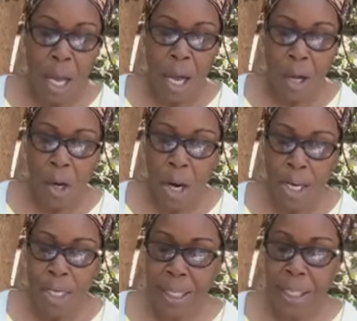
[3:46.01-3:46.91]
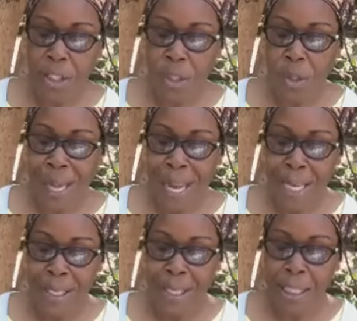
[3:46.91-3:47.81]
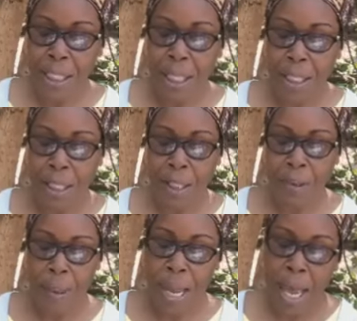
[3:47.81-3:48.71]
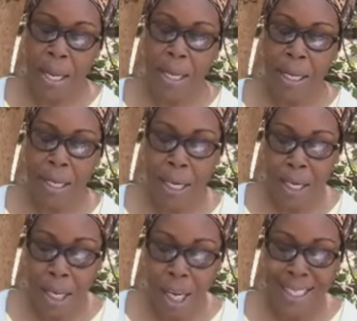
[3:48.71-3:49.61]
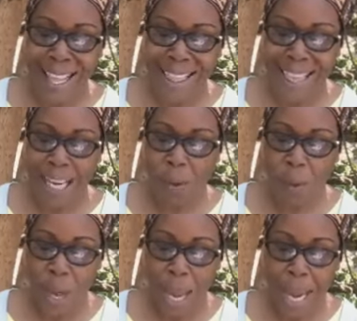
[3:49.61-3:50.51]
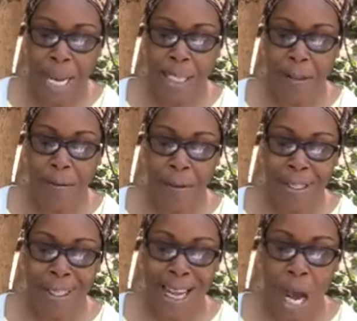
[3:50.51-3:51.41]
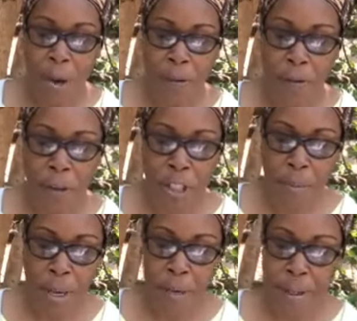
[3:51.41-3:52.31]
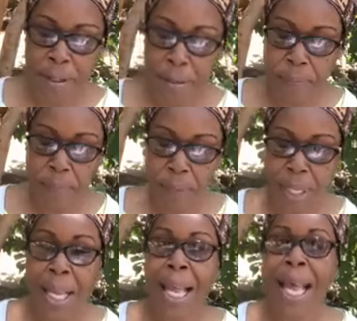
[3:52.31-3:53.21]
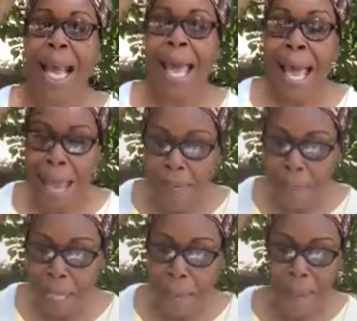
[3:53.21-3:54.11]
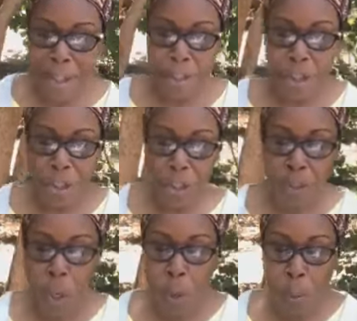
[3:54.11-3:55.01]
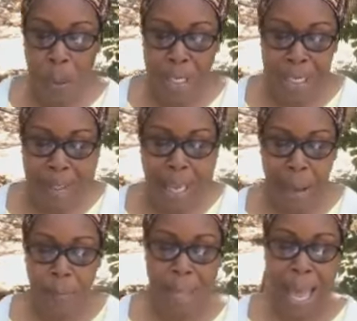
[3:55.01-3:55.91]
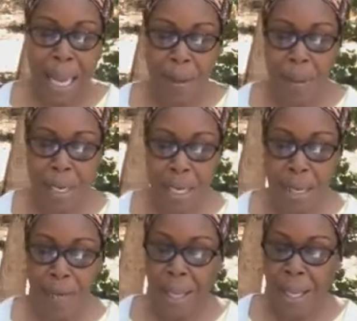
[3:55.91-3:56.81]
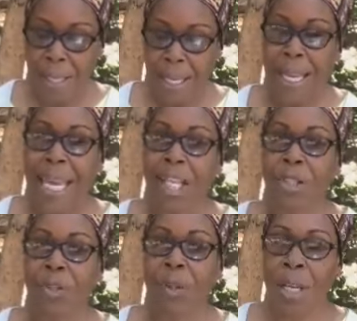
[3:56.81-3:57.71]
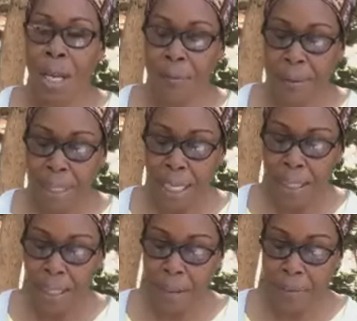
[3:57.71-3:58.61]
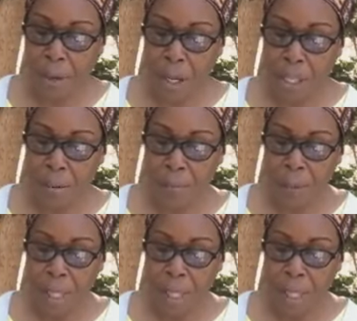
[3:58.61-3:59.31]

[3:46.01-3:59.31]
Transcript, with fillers: Accordingly, two angels sped on their way to visit our first parents. Heavenly messengers opened to them, Adam and Eve, the history of Satan's fall